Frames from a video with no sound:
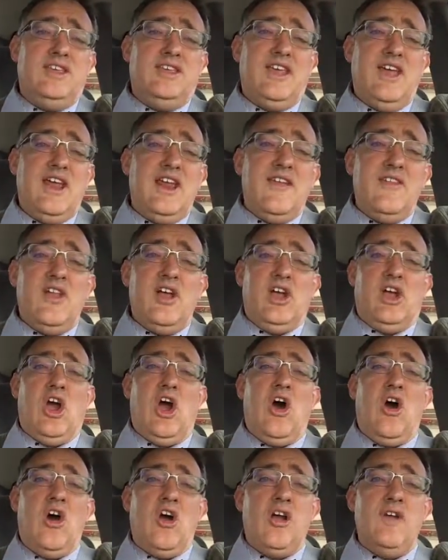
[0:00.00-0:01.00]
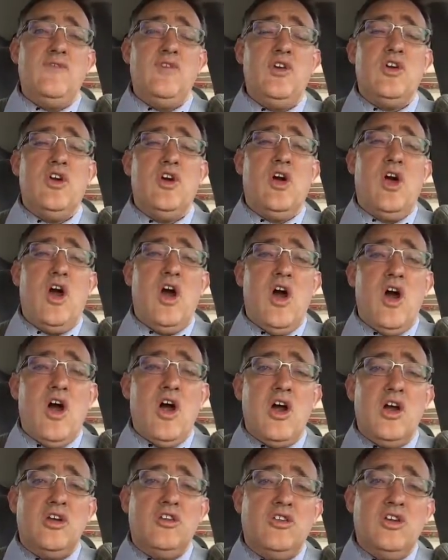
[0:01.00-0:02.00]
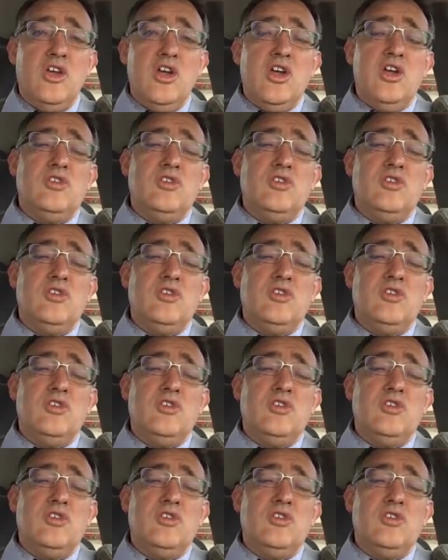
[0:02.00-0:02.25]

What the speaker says: get in the car of your heart,